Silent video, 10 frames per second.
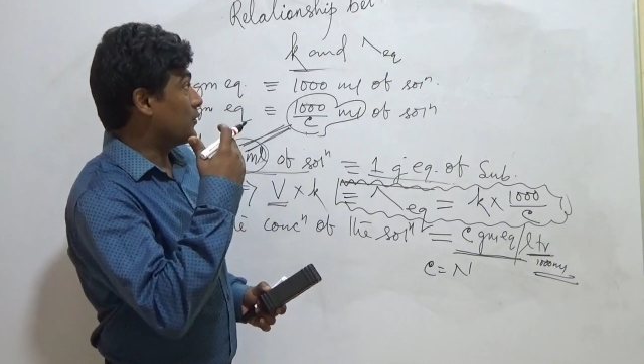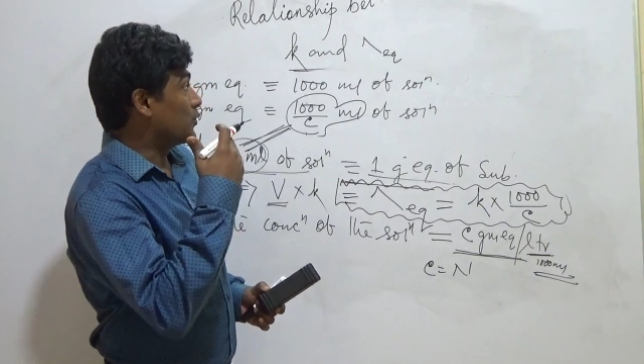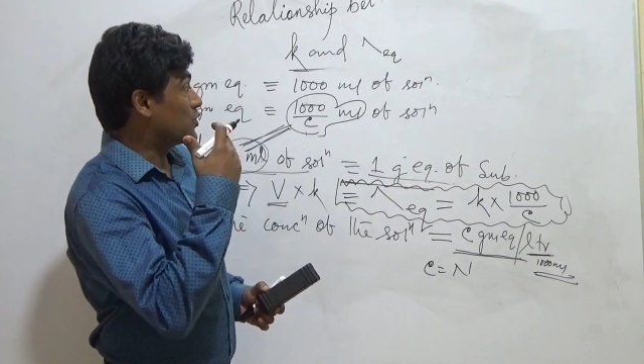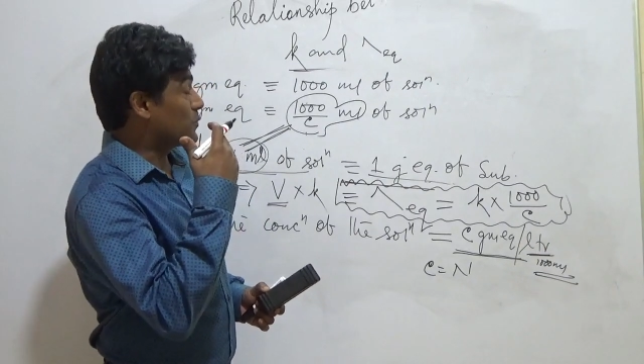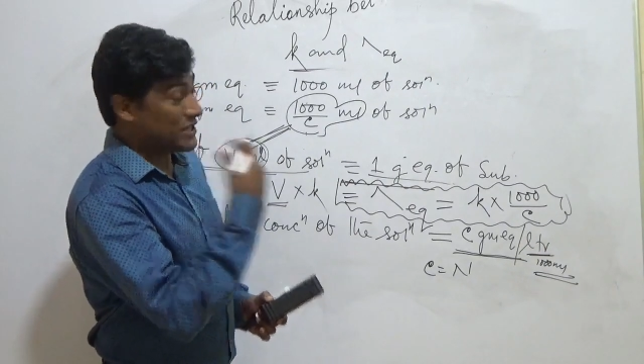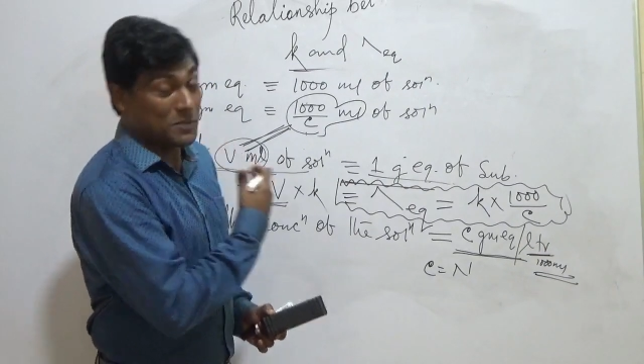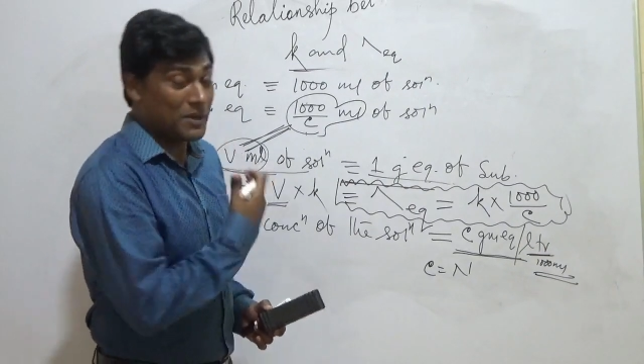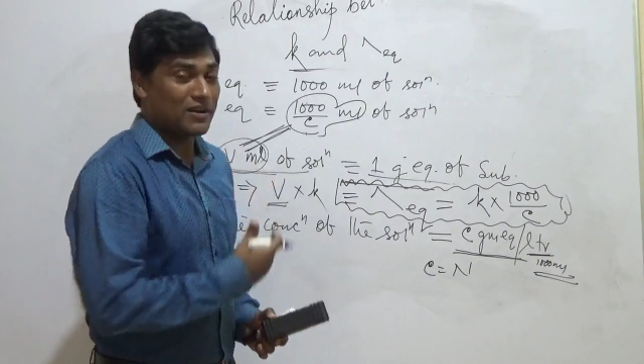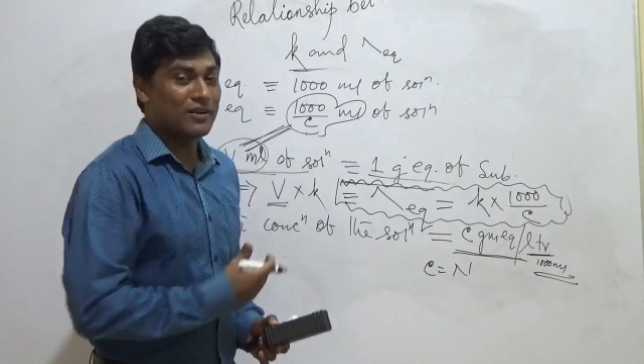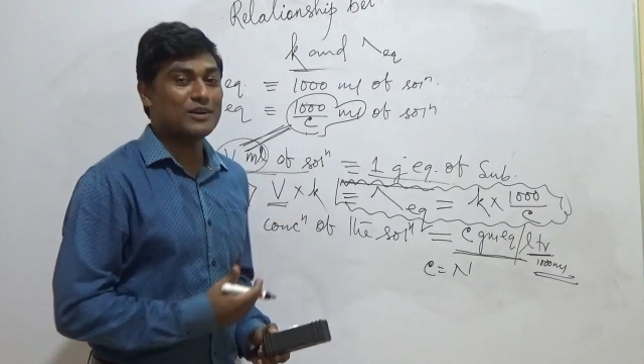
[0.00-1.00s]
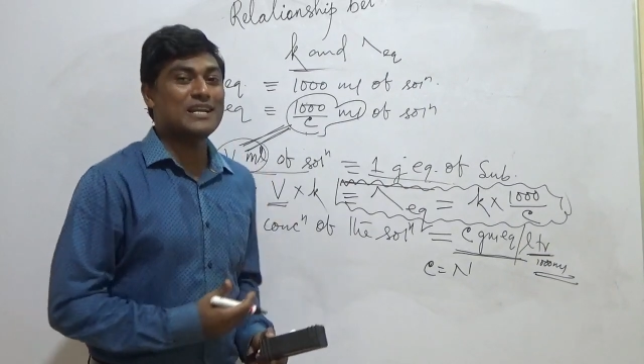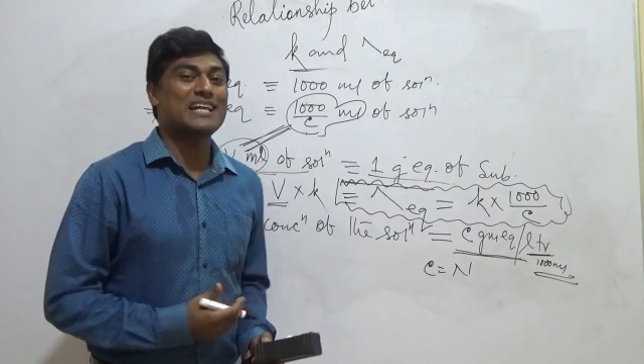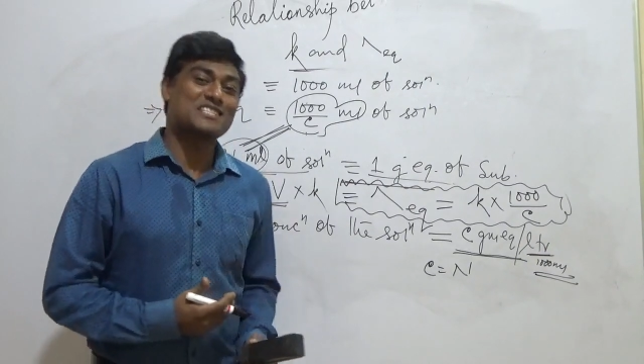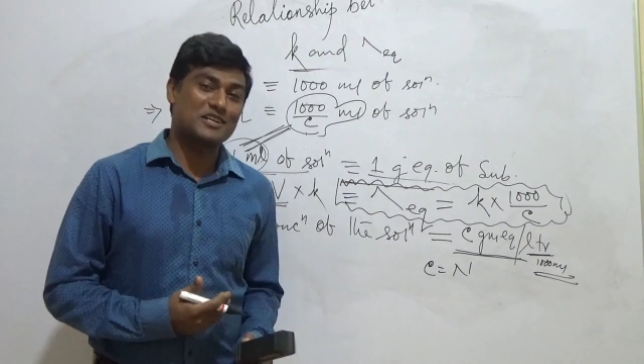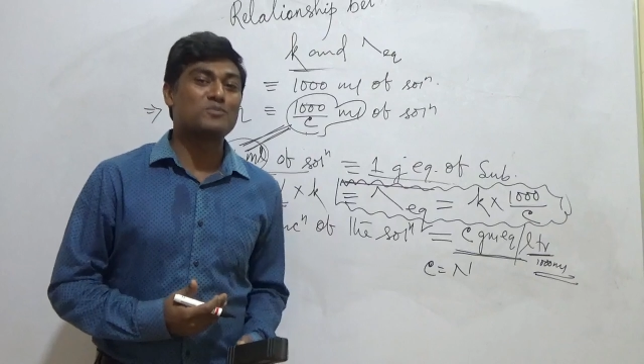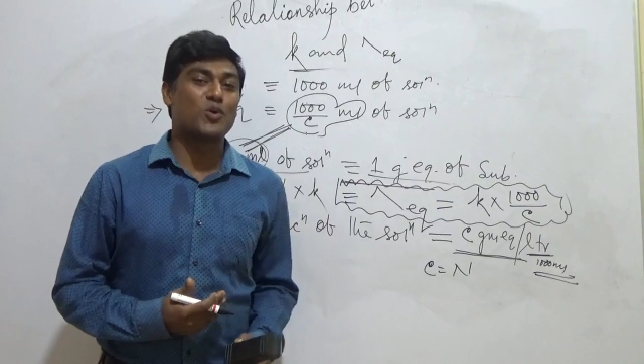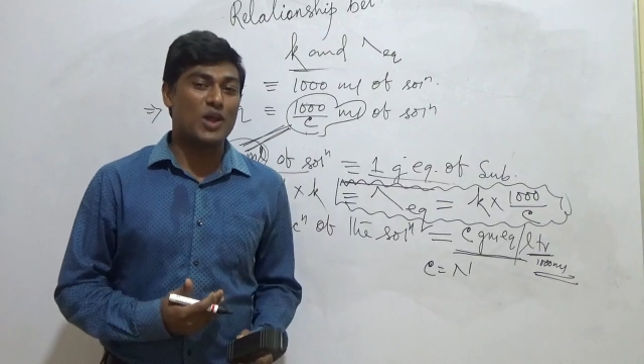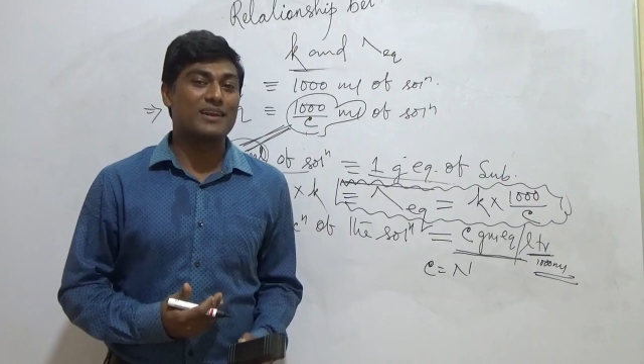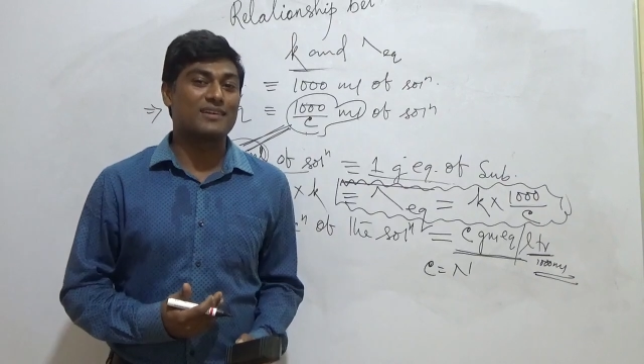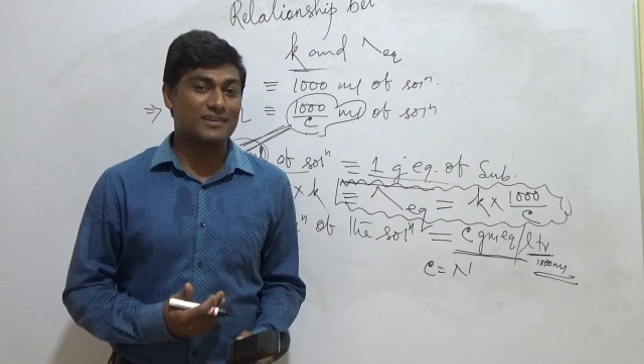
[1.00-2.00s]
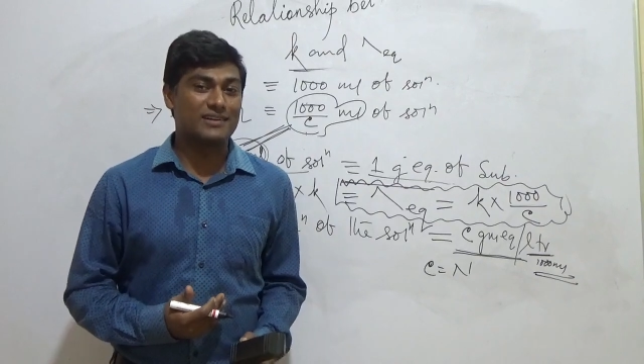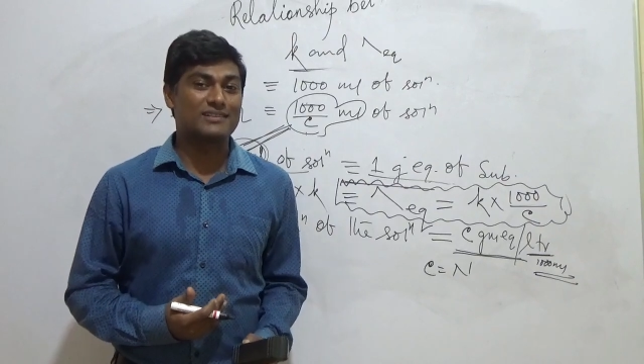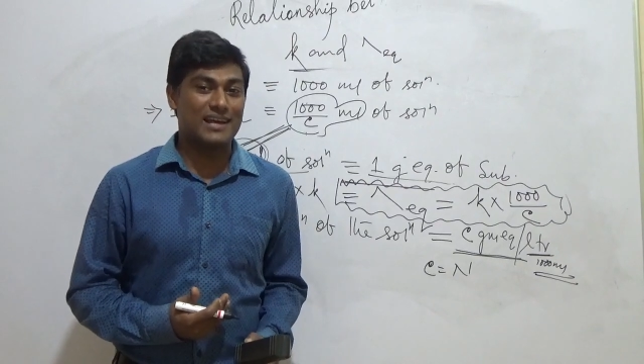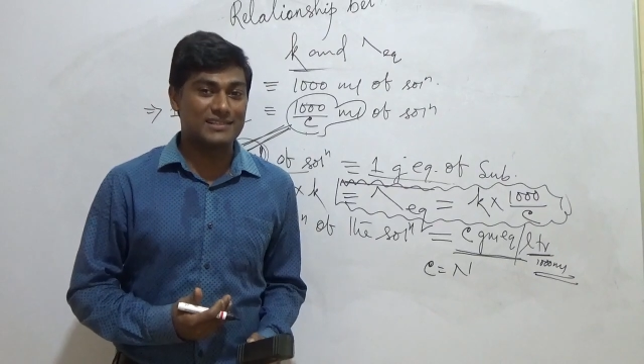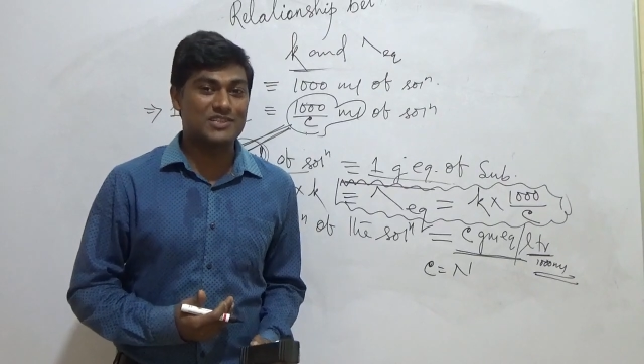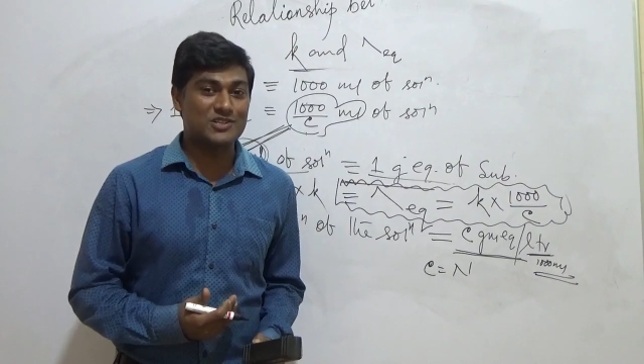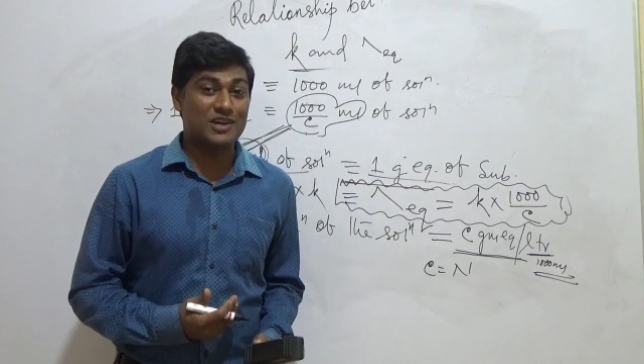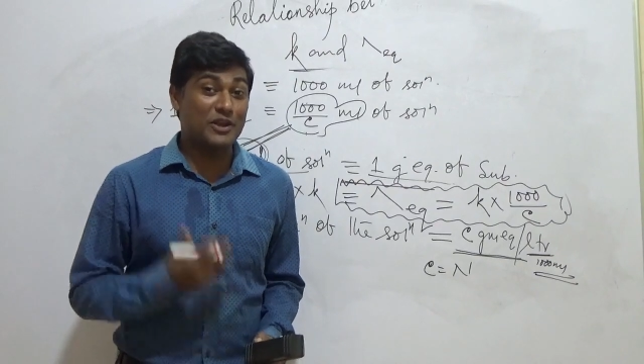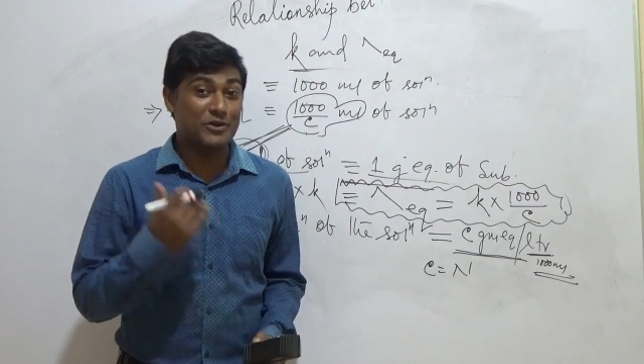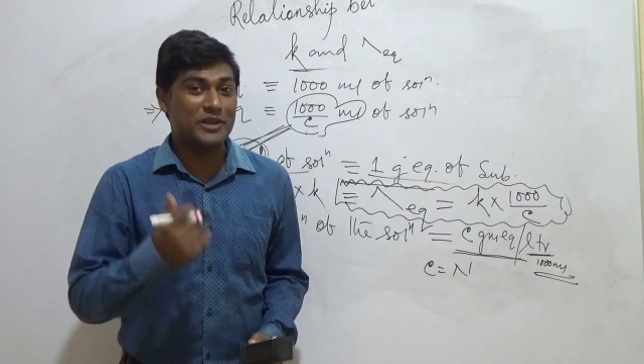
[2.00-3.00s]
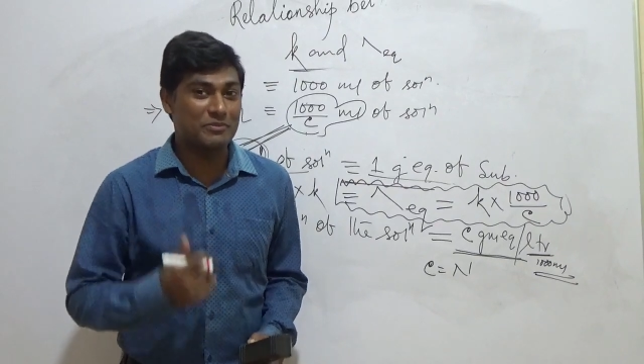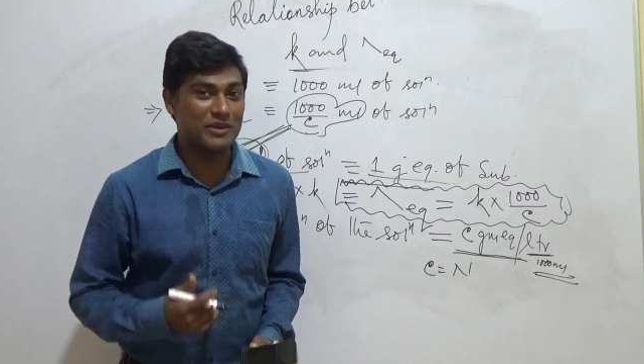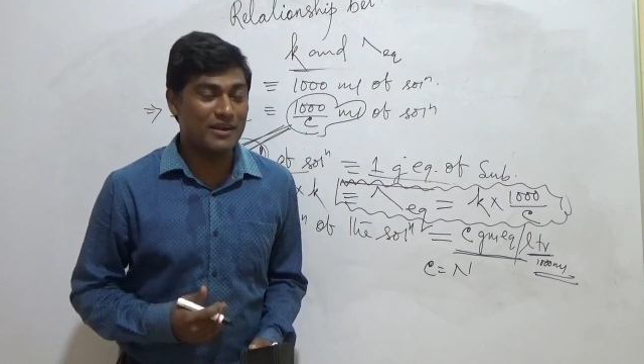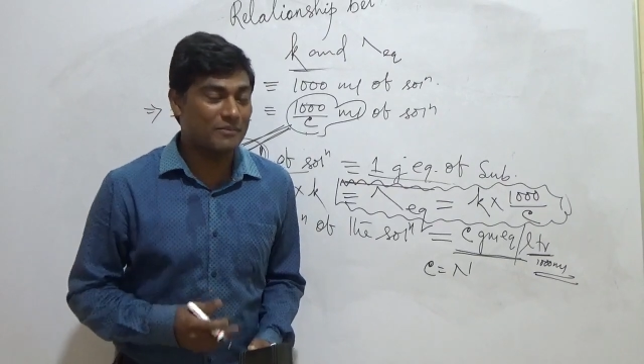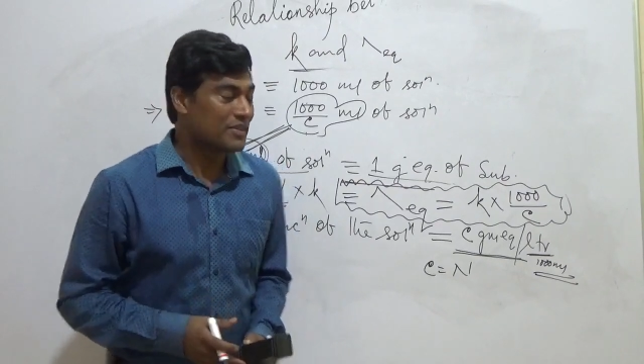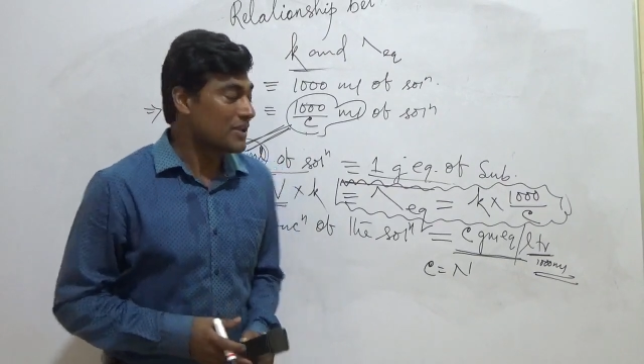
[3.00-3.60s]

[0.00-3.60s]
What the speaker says: specific conductance and molar conductance. Are you with me now?